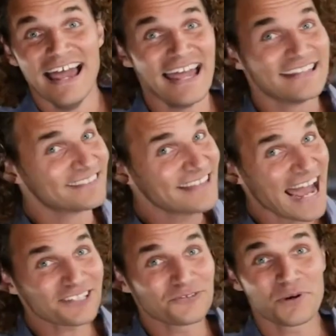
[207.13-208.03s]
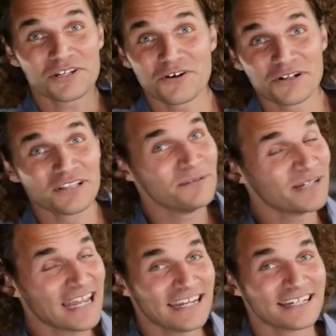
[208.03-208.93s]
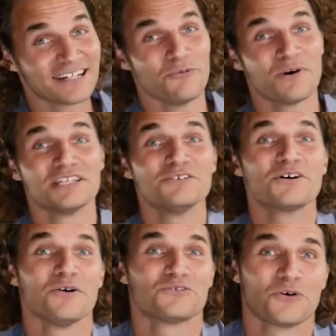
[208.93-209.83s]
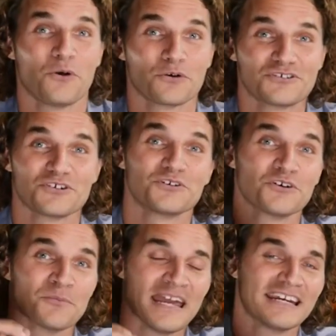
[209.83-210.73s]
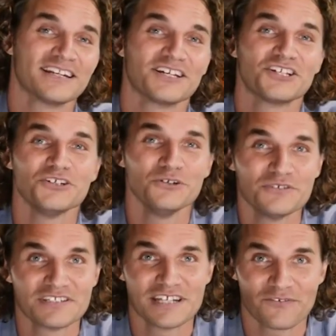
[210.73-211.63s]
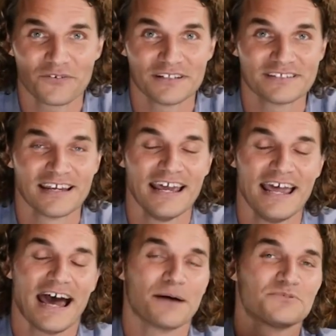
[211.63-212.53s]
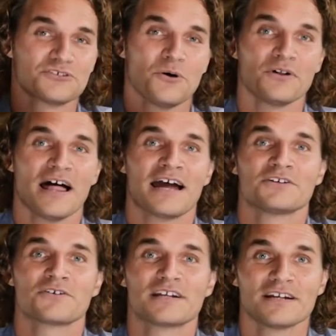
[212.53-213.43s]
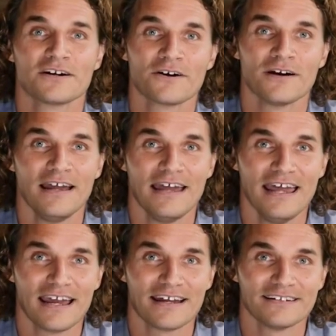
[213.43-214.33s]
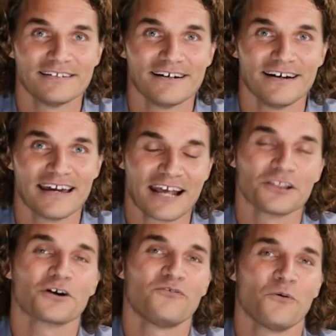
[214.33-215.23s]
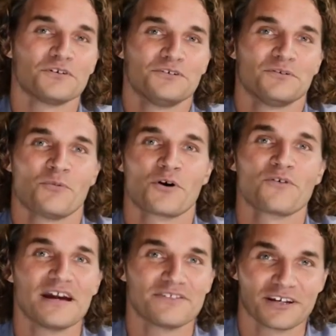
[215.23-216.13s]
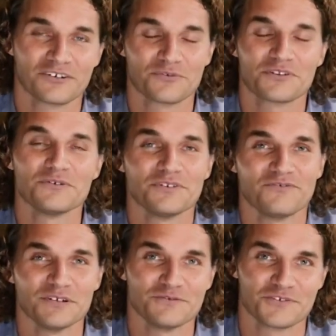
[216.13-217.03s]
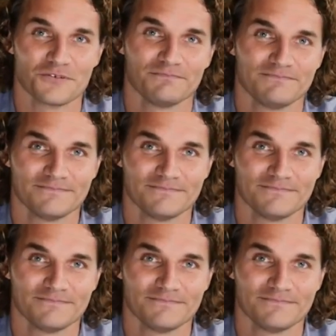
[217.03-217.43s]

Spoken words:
And that's what you're eliminating when you go solar. So you're making a huge difference. I'm so glad you're here. And I look forward to doing more great things with you in the future.